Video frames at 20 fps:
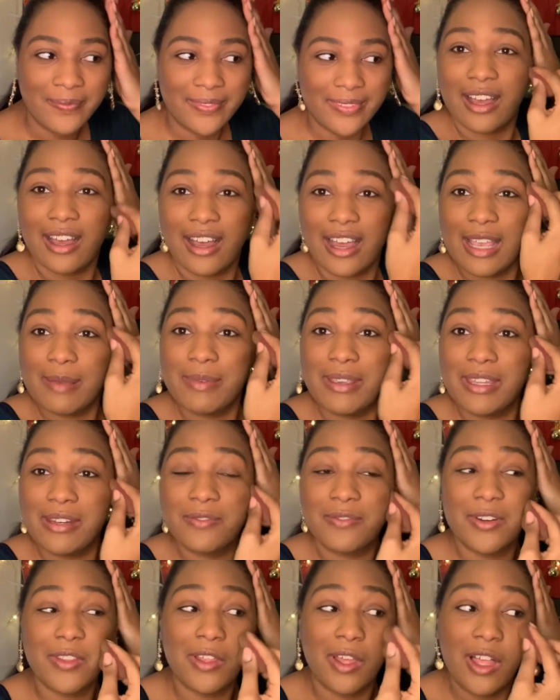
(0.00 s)
I mean,
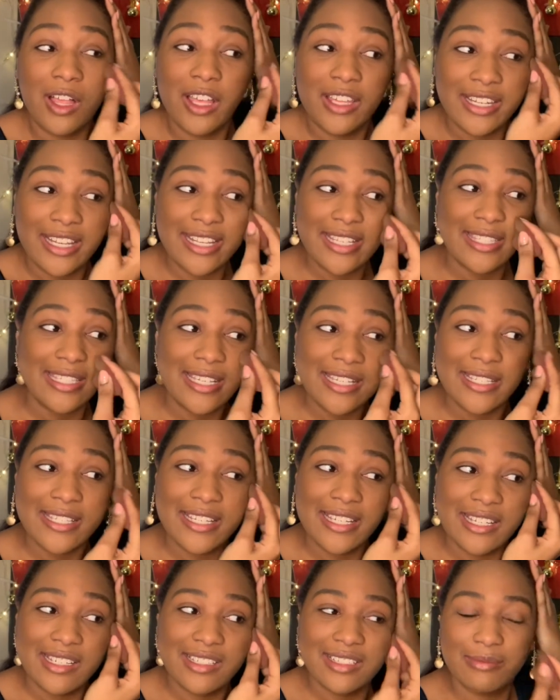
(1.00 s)
for the holiday
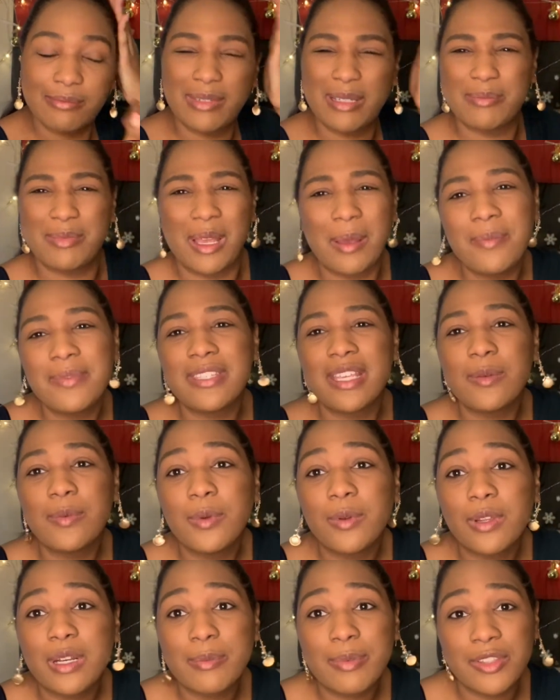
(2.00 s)
season, my mom said we were
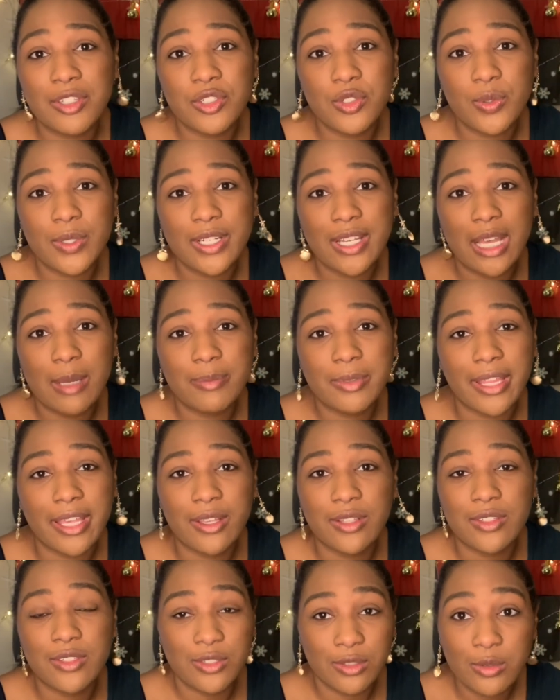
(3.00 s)
gonna put the tree up like
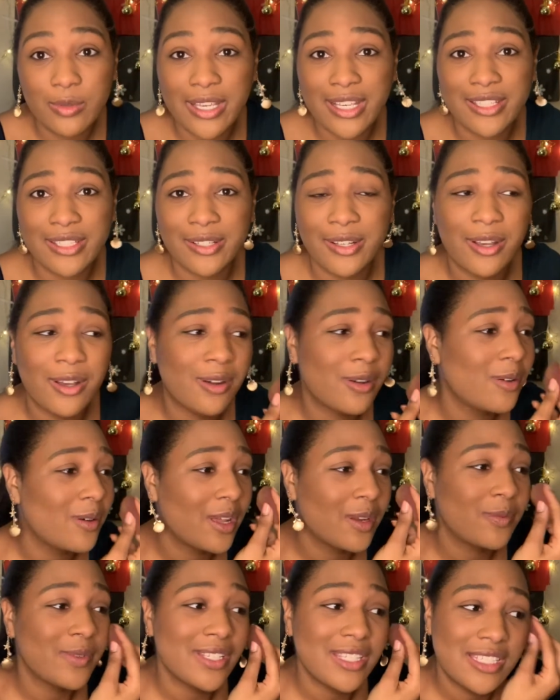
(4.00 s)
2 weeks ago
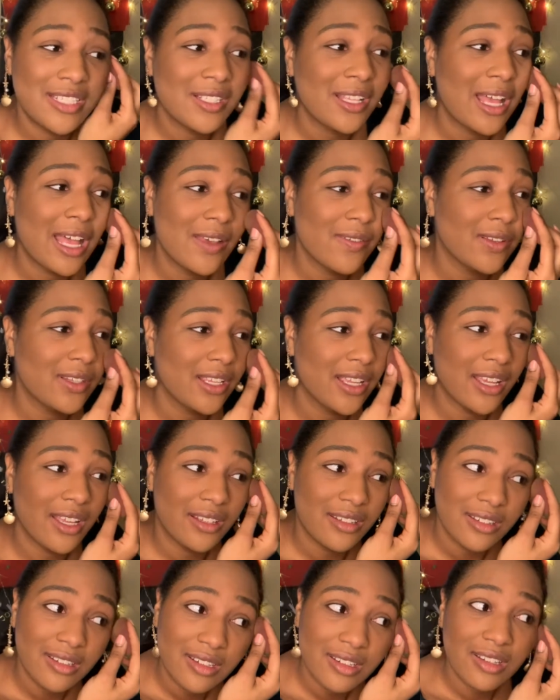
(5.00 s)
and we still haven't yet.
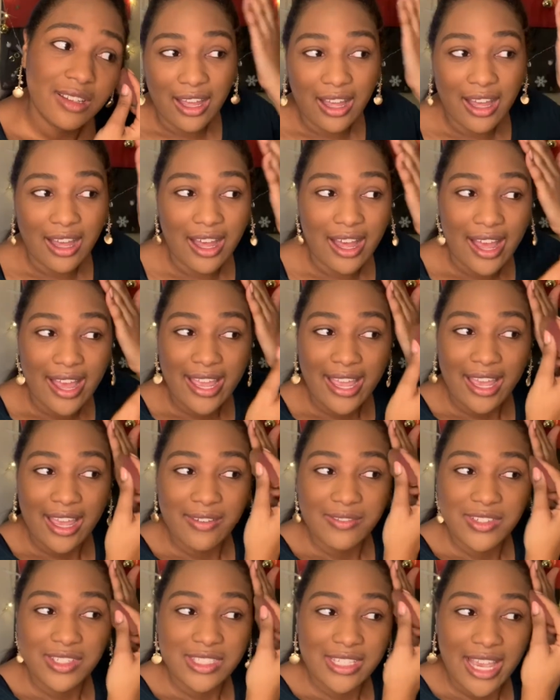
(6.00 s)
I have
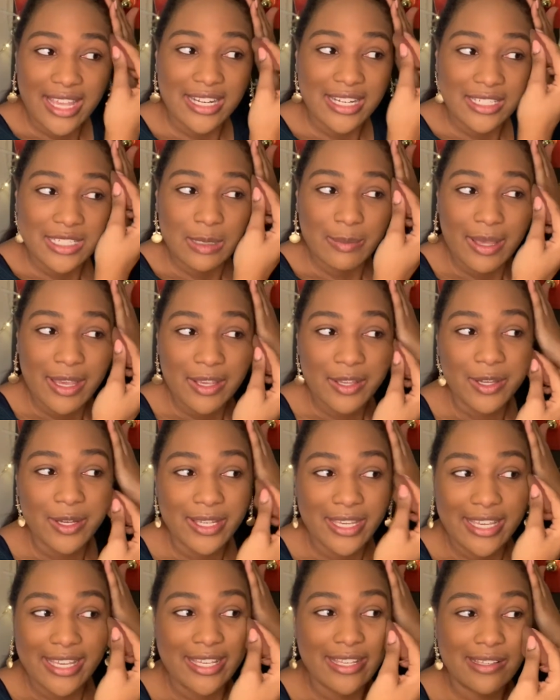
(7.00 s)
decided to make
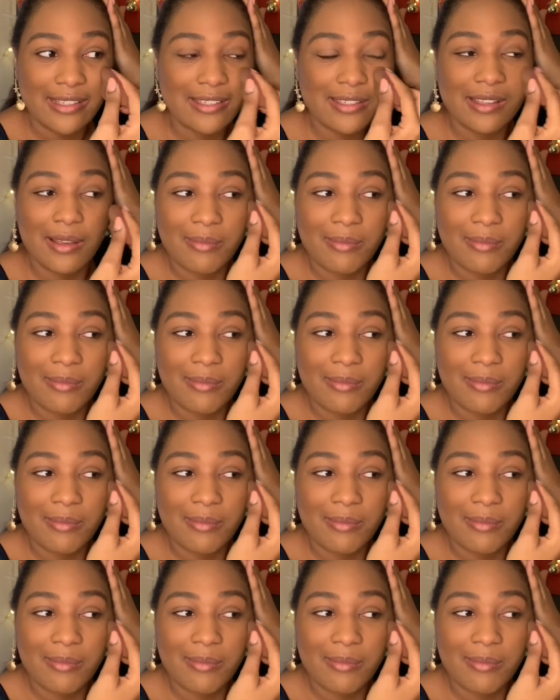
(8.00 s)
cookies.